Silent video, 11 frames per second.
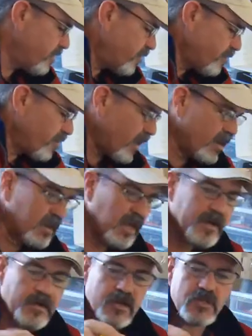if you've got
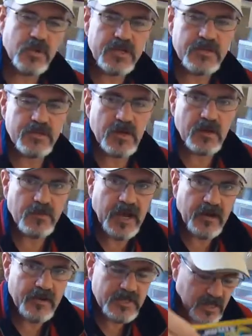lighter 2200 batteries